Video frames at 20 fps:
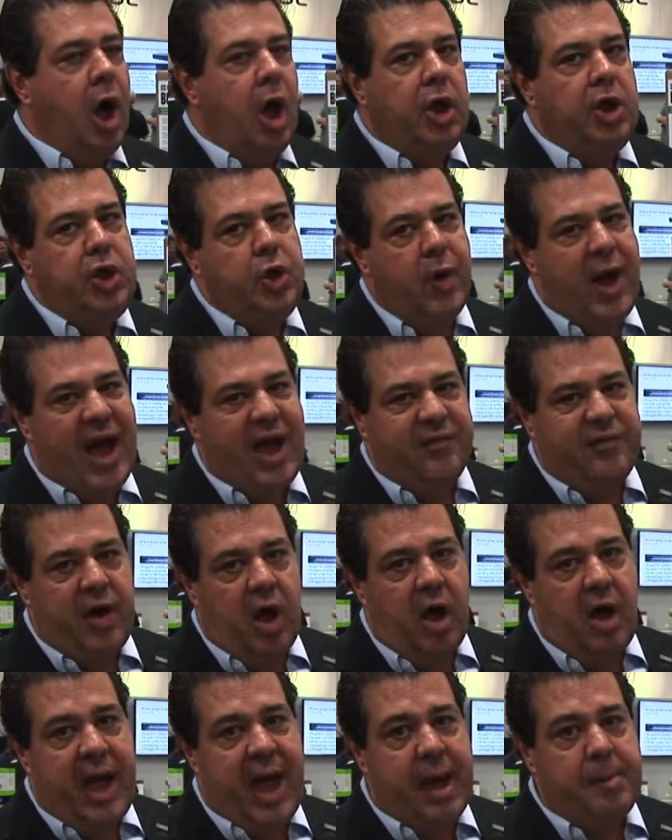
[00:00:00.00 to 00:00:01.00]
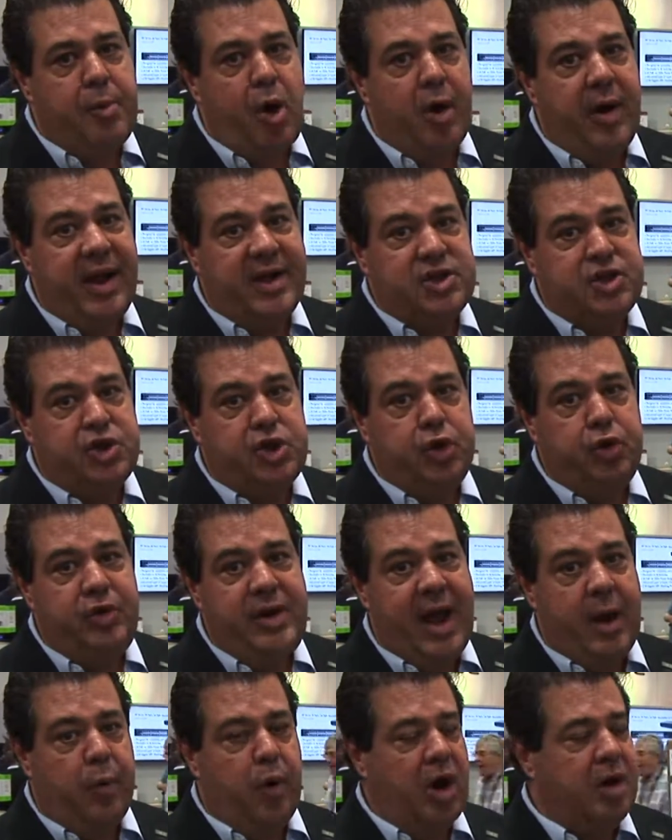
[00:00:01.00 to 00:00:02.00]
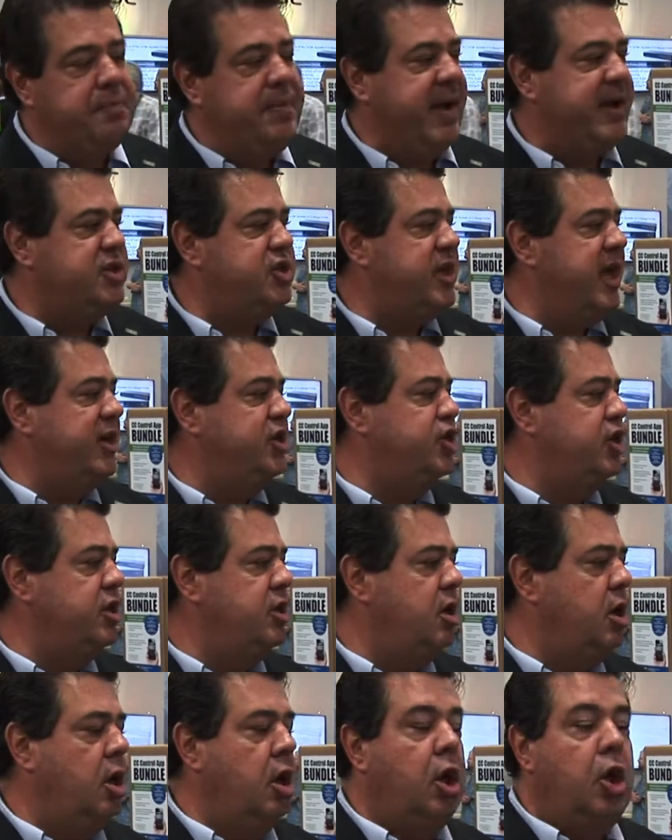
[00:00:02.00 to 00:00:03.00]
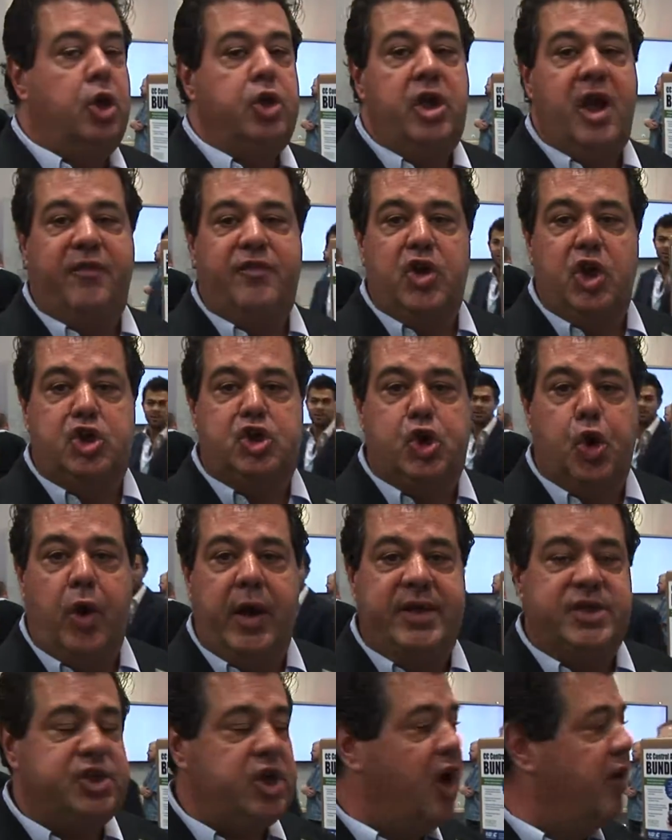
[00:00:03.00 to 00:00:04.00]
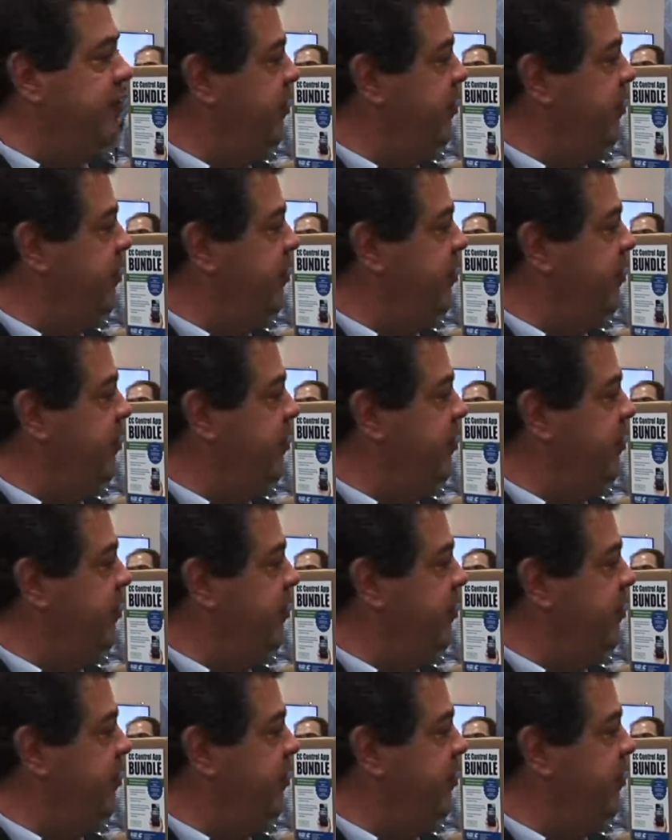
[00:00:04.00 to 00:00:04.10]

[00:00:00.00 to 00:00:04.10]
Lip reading: You have a MRX-2 network base station. You have your choice of